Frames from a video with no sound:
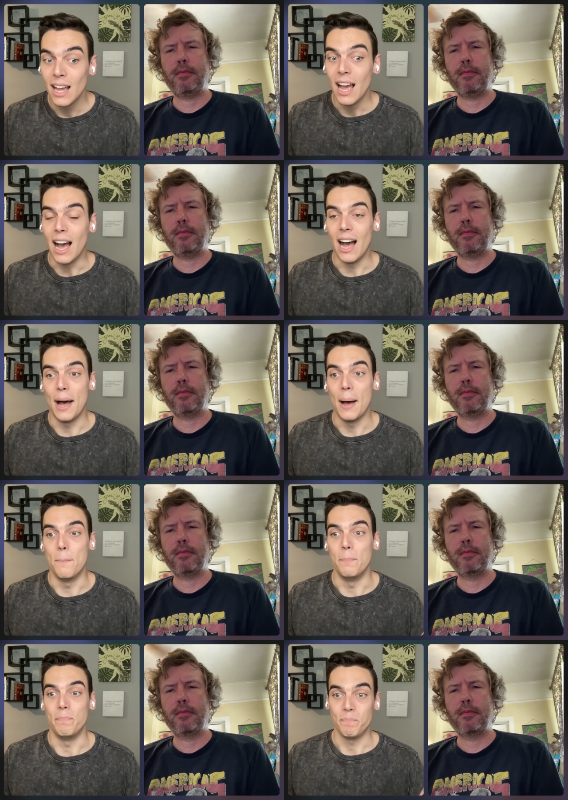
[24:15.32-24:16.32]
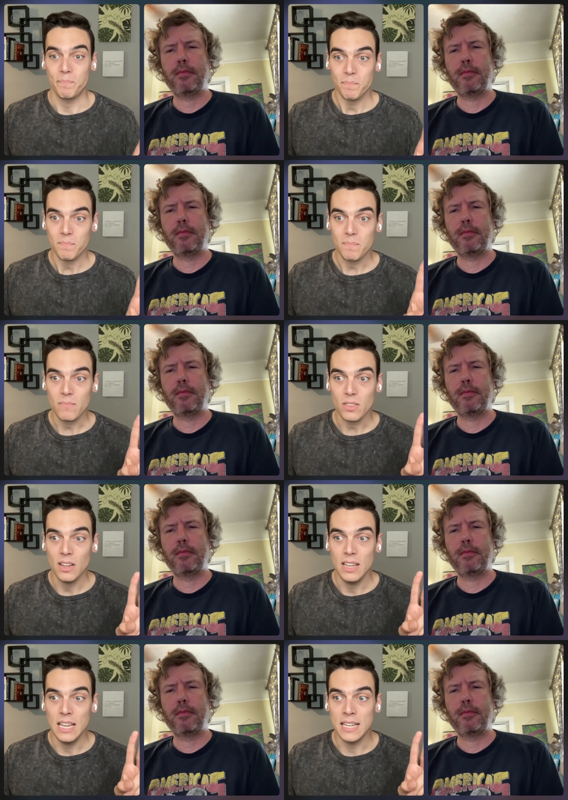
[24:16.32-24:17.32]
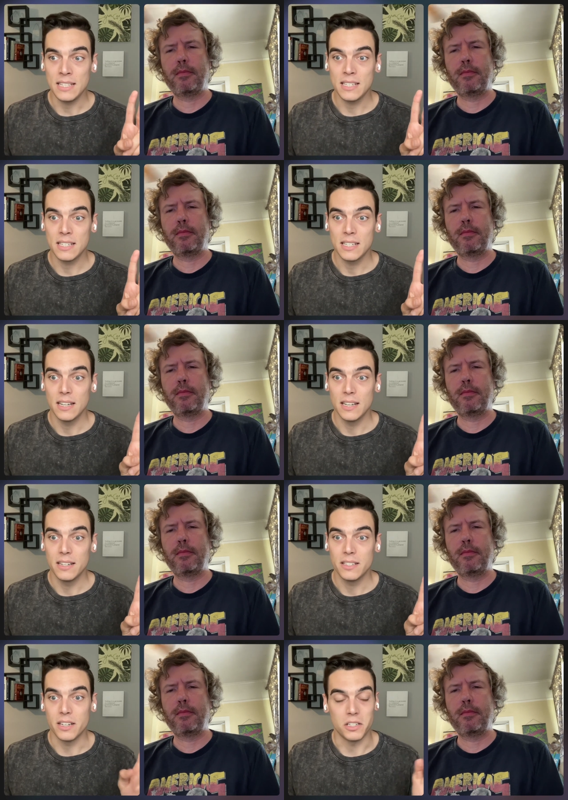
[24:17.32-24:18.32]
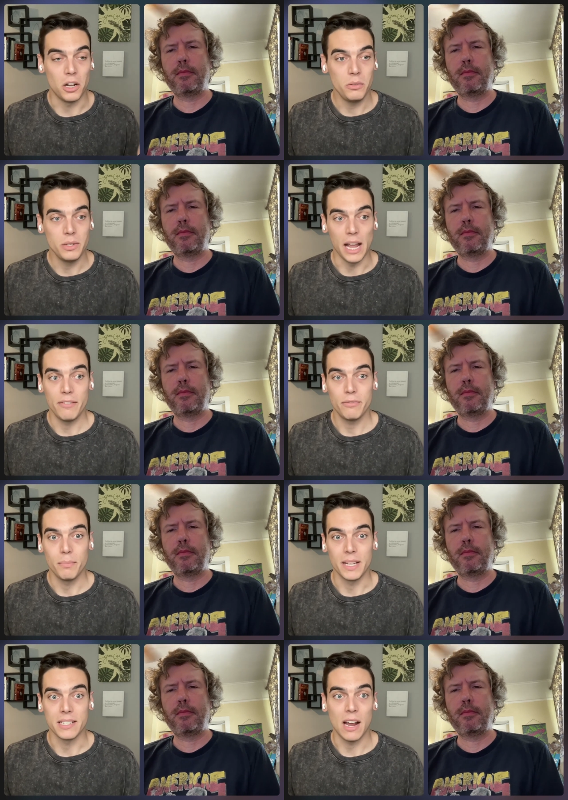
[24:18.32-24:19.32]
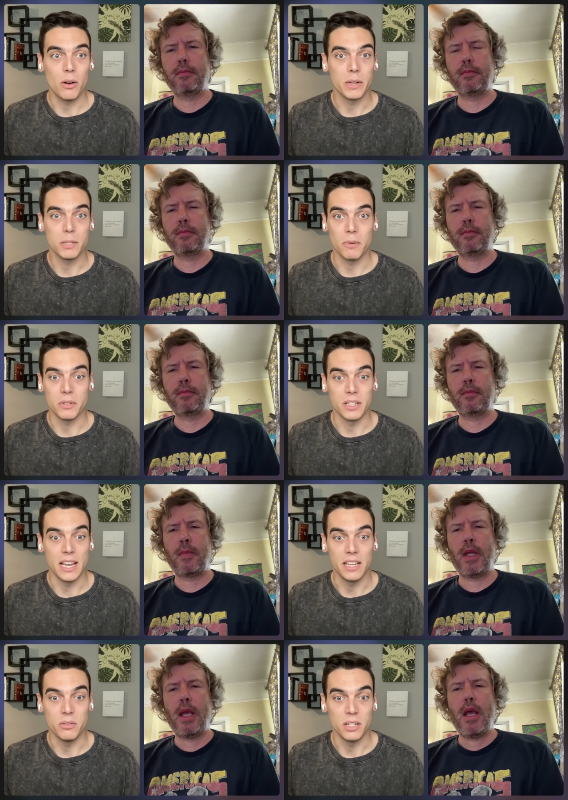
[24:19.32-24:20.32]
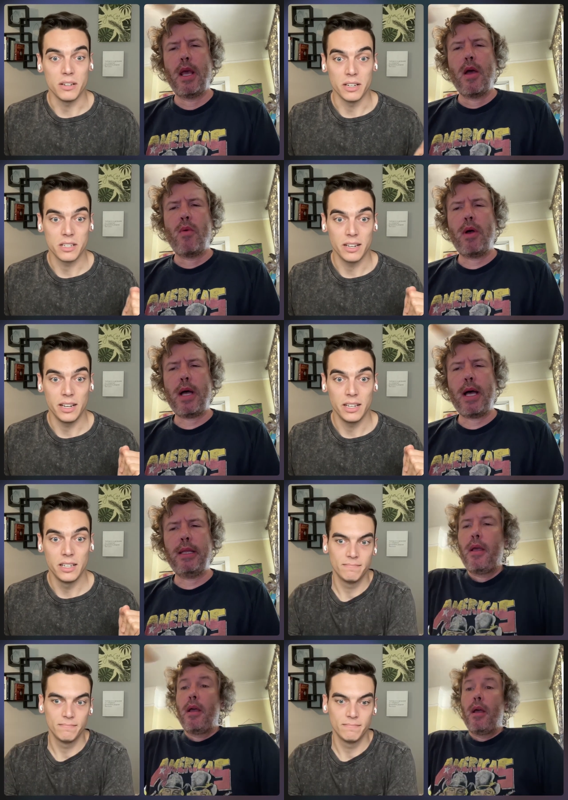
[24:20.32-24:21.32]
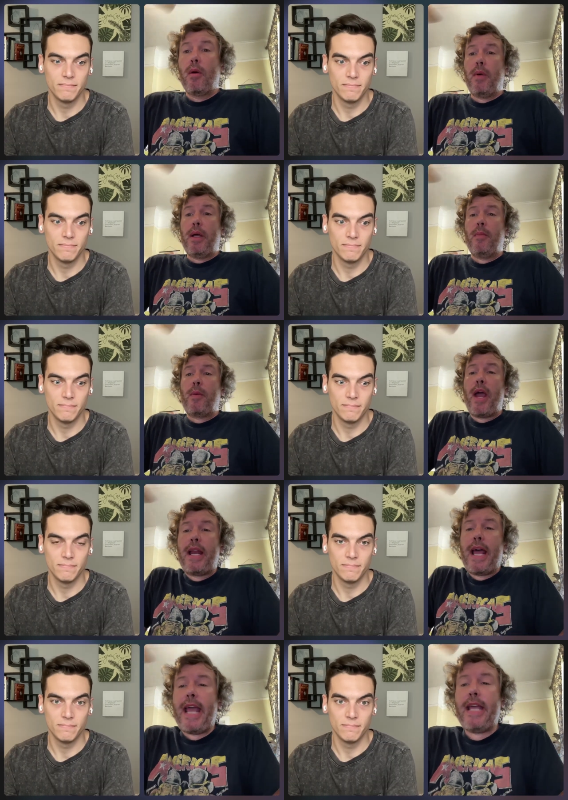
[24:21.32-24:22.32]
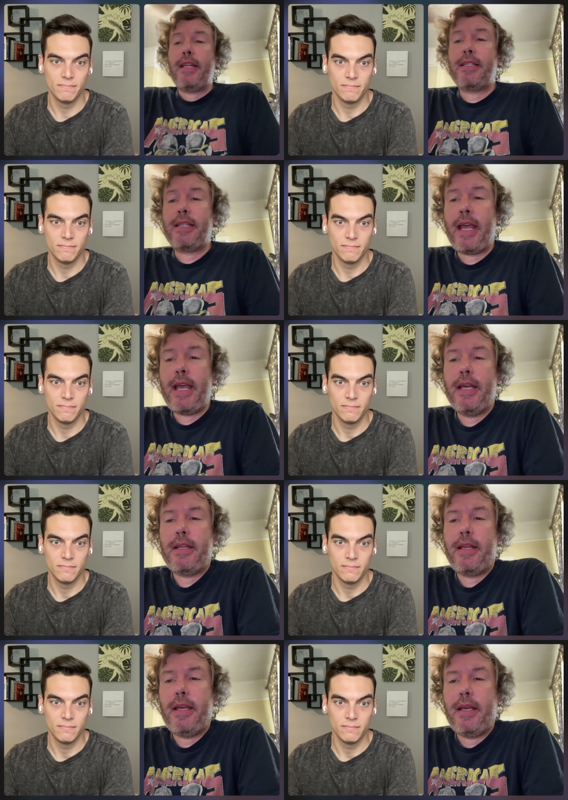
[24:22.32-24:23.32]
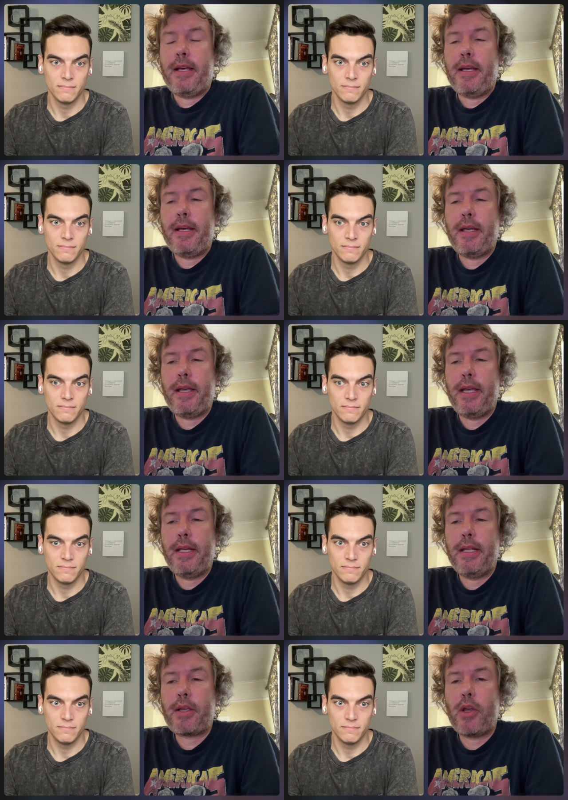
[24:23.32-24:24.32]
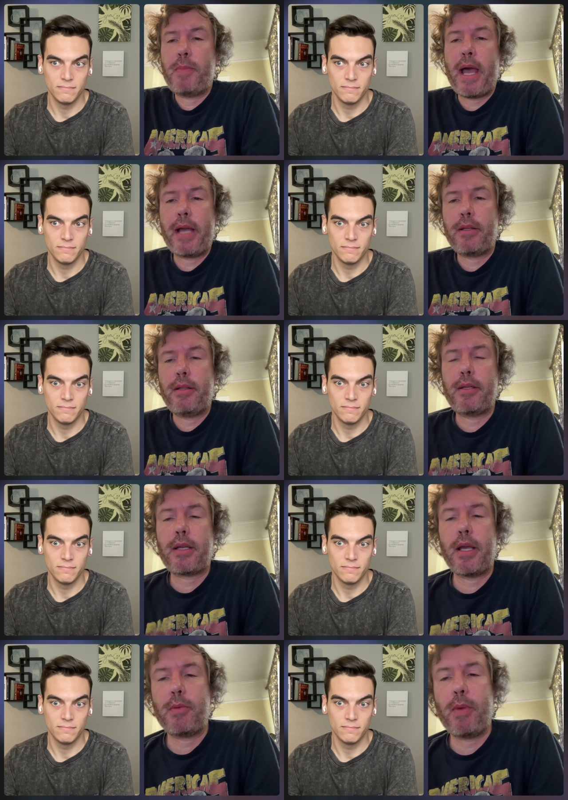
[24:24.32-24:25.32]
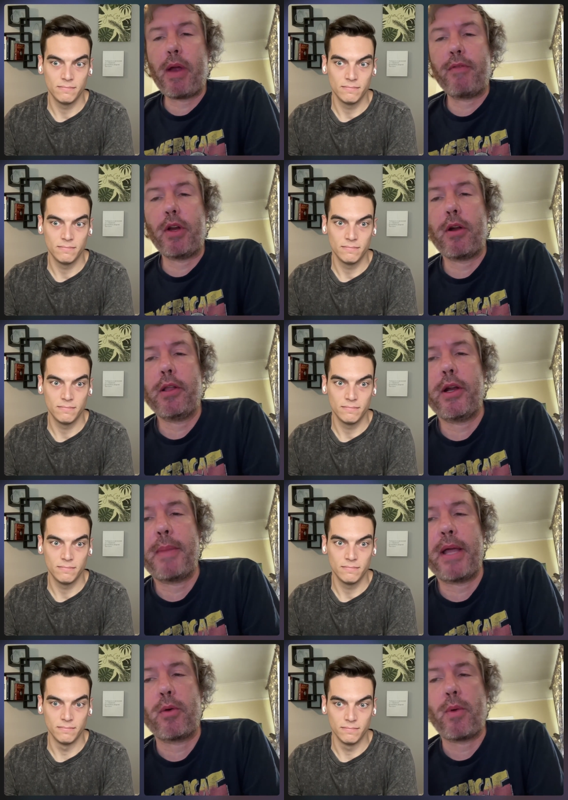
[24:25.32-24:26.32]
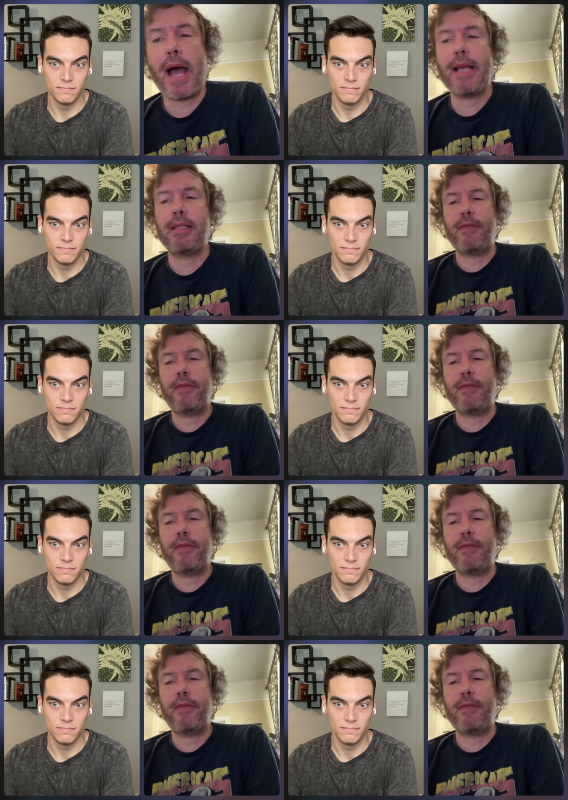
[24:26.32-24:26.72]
Speaker 1: um, it's just tone deaf because how are we supposed to take you seriously?
Speaker 2: Well, Brad, I hate to say it, uh, and this goes back to the discussion we were having earlier about the rise of